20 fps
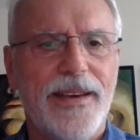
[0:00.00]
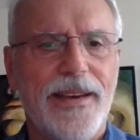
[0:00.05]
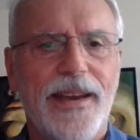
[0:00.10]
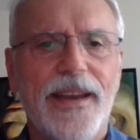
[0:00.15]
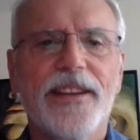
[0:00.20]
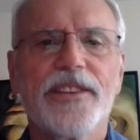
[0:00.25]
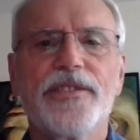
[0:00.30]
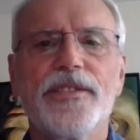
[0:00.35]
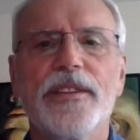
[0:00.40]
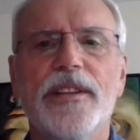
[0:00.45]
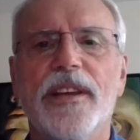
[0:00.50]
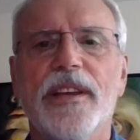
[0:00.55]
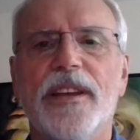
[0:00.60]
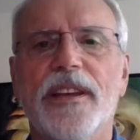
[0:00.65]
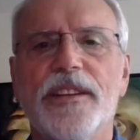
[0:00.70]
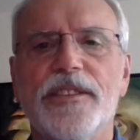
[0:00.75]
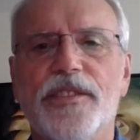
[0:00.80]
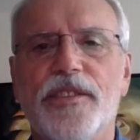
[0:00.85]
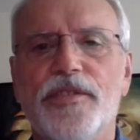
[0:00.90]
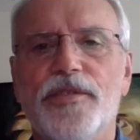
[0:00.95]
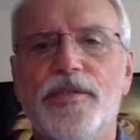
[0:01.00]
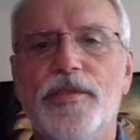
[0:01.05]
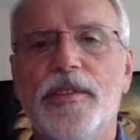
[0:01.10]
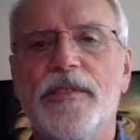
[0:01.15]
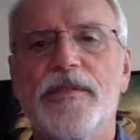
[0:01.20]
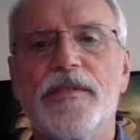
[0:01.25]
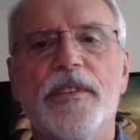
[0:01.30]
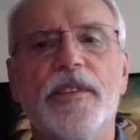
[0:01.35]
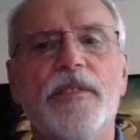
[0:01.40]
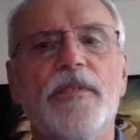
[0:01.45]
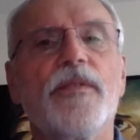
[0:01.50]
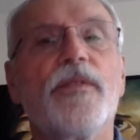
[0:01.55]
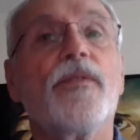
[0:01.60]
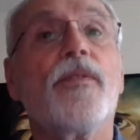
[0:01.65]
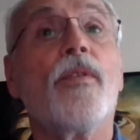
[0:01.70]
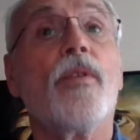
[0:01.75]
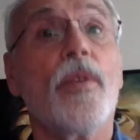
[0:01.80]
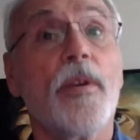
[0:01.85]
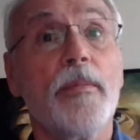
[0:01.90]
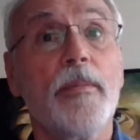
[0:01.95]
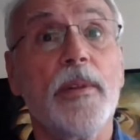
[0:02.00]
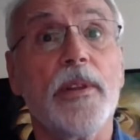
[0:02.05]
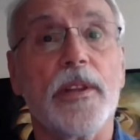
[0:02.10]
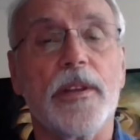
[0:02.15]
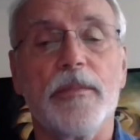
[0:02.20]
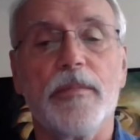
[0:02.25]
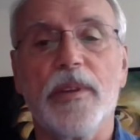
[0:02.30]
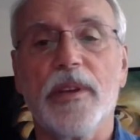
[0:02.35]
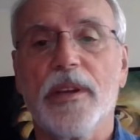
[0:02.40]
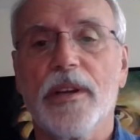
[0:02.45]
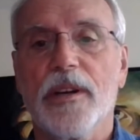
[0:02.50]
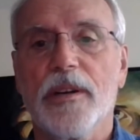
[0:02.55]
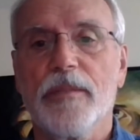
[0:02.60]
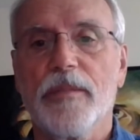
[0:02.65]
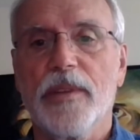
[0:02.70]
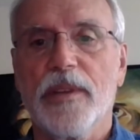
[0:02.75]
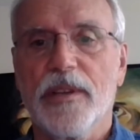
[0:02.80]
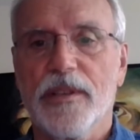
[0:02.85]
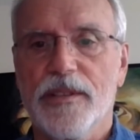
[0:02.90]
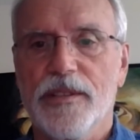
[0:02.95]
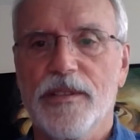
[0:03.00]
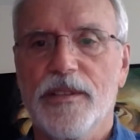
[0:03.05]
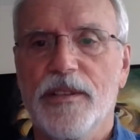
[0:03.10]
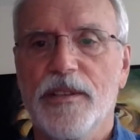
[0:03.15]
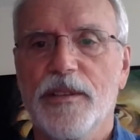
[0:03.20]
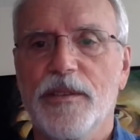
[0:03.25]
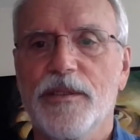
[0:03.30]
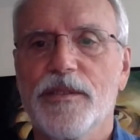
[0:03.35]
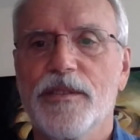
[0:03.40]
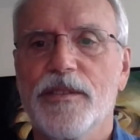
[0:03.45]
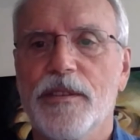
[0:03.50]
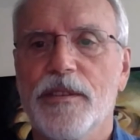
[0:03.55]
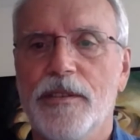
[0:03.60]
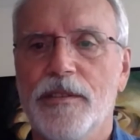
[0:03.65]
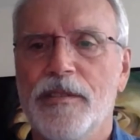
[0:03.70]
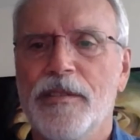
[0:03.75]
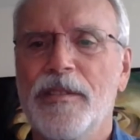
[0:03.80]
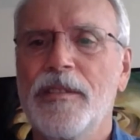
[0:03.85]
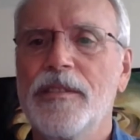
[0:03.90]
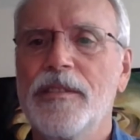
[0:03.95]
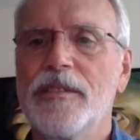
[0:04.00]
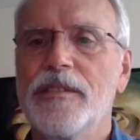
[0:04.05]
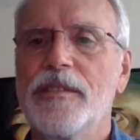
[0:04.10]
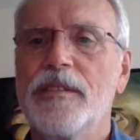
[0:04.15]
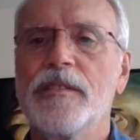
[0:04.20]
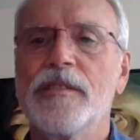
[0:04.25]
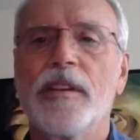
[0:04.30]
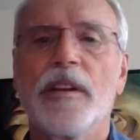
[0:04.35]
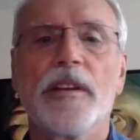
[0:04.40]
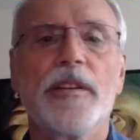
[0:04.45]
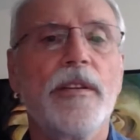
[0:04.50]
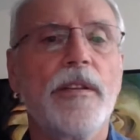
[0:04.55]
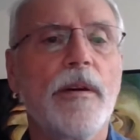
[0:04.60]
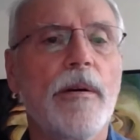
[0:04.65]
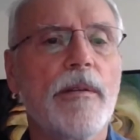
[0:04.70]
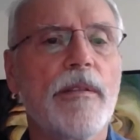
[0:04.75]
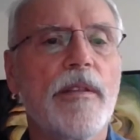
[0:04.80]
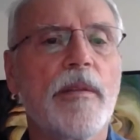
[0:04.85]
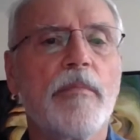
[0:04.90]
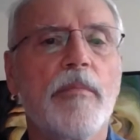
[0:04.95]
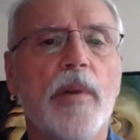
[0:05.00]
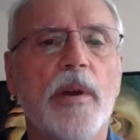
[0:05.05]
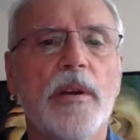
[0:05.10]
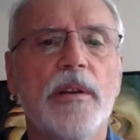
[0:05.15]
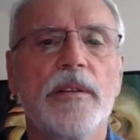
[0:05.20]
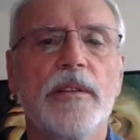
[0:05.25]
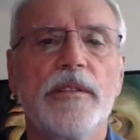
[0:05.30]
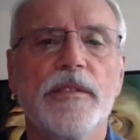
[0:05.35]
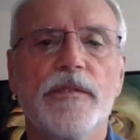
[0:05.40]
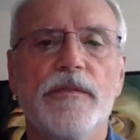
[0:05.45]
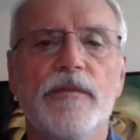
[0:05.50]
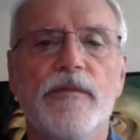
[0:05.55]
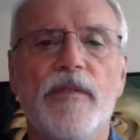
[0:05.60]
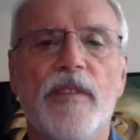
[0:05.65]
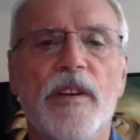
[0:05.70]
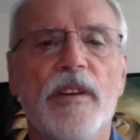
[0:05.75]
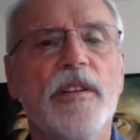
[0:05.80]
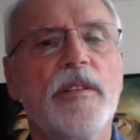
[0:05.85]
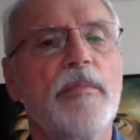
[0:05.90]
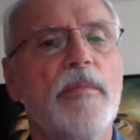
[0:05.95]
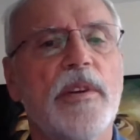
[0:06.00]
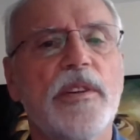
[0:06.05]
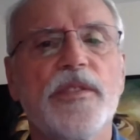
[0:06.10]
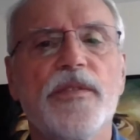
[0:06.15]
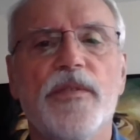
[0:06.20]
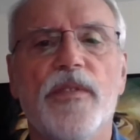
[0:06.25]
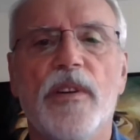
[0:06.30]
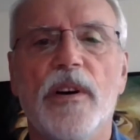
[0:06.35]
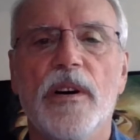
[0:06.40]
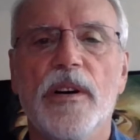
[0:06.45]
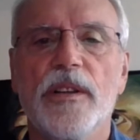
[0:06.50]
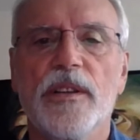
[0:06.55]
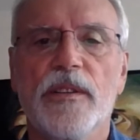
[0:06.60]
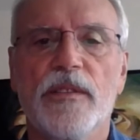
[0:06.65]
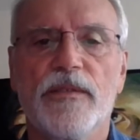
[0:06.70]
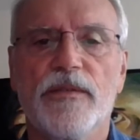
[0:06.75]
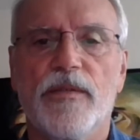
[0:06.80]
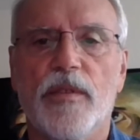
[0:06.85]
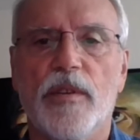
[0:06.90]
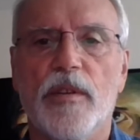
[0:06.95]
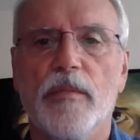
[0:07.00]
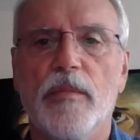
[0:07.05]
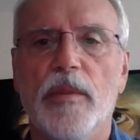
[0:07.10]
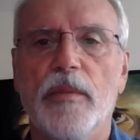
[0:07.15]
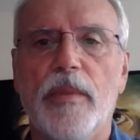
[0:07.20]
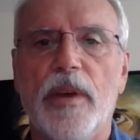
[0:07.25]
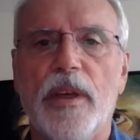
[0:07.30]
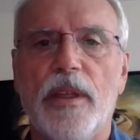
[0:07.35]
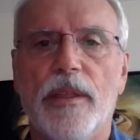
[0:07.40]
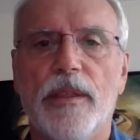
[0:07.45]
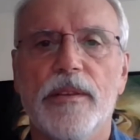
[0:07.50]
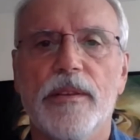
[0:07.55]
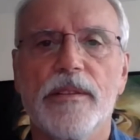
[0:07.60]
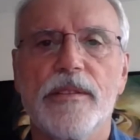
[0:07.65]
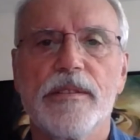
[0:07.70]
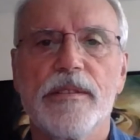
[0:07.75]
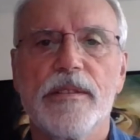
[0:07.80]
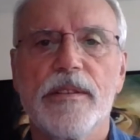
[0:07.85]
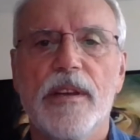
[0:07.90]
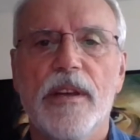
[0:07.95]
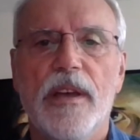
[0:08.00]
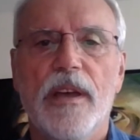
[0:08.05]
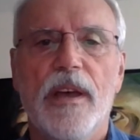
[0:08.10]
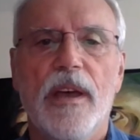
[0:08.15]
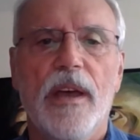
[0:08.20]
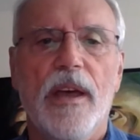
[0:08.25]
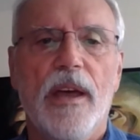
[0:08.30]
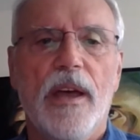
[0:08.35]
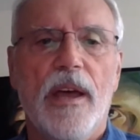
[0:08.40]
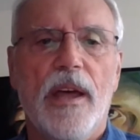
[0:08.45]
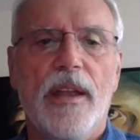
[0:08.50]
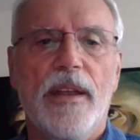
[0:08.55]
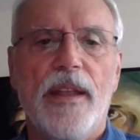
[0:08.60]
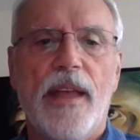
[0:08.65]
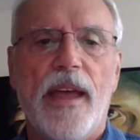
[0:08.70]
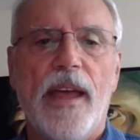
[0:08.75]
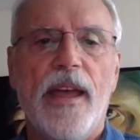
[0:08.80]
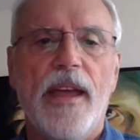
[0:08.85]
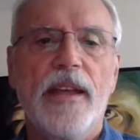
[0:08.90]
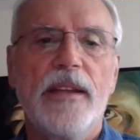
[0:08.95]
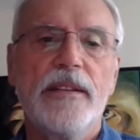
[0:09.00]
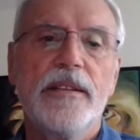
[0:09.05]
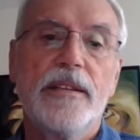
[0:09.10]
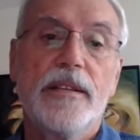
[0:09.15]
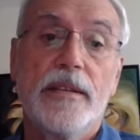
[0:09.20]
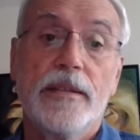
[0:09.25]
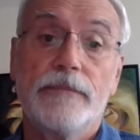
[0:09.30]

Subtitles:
Actually, I guess I should have said formally becoming a senior citizen, since I know that Martin is very much fond of formal methods. And